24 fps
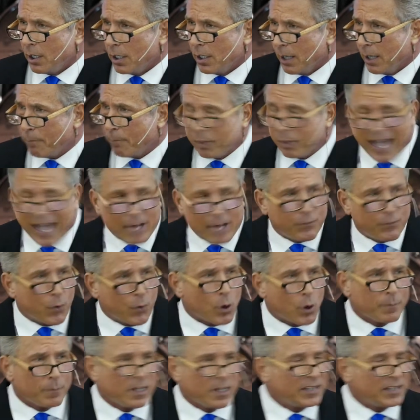a
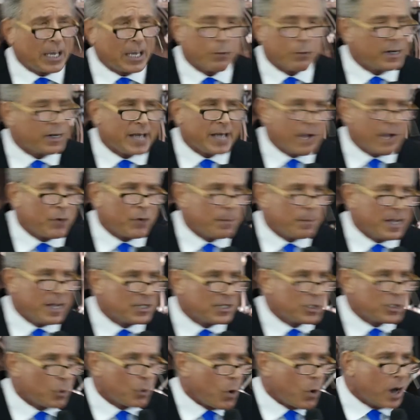platform that they were never
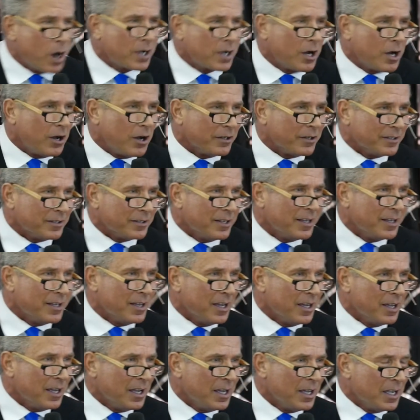meant to walk on.
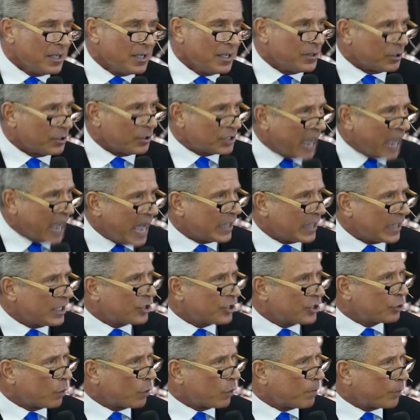Their
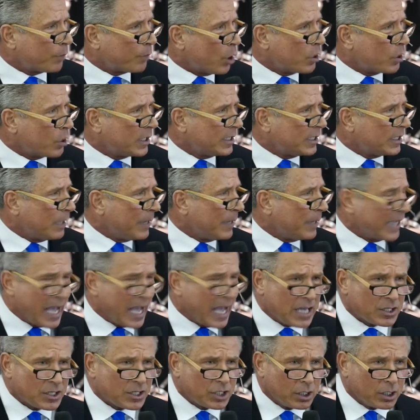talons were broken, they
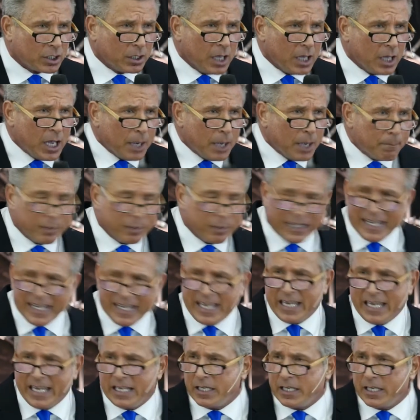began to
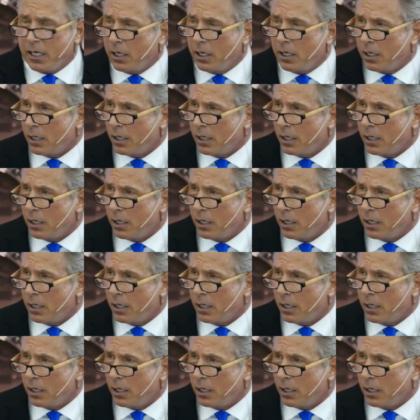bleed